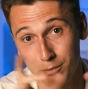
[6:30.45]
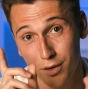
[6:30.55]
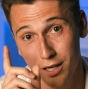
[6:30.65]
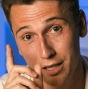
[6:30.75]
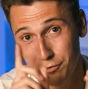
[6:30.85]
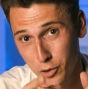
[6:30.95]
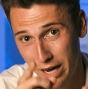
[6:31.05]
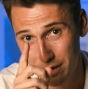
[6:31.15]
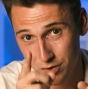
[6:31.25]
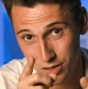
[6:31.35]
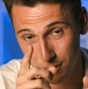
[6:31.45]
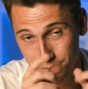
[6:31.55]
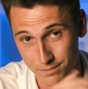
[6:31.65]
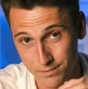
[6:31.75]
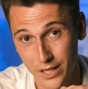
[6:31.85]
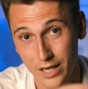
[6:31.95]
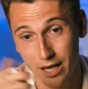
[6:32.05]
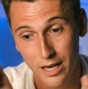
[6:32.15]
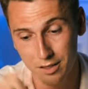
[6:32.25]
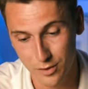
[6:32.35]
But if you have some,
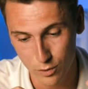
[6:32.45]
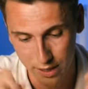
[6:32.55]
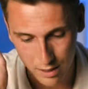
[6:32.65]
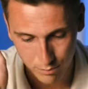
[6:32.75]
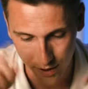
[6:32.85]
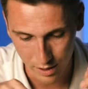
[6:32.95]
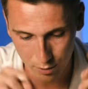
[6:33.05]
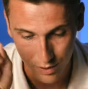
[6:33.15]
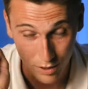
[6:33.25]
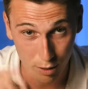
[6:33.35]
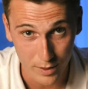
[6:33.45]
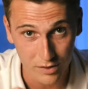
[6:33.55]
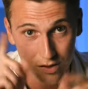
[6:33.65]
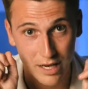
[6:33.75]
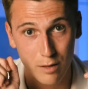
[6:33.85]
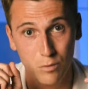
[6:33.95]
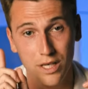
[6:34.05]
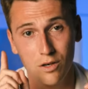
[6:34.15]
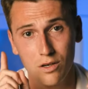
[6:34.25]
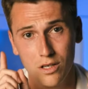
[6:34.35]
let us know down below in the comments and we're
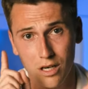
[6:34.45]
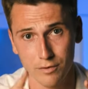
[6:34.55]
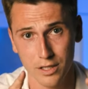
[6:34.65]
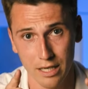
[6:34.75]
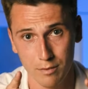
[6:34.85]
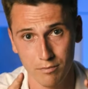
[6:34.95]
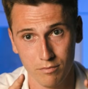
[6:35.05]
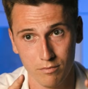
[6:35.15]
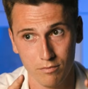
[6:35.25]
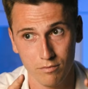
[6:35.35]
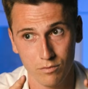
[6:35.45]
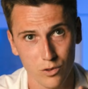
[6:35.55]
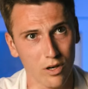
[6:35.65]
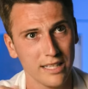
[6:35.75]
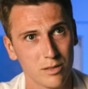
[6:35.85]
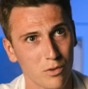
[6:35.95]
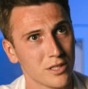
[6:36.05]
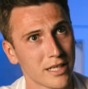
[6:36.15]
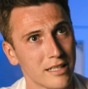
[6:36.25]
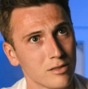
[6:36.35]
gonna cover them to a later point,
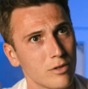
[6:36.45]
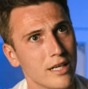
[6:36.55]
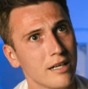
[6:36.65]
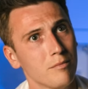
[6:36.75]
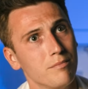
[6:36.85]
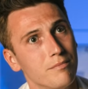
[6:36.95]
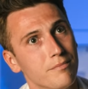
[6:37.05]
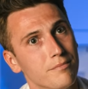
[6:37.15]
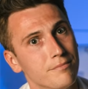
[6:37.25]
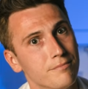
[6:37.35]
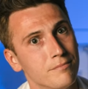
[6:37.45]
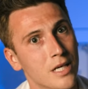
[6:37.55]
I guess, right, Adam? Yeah.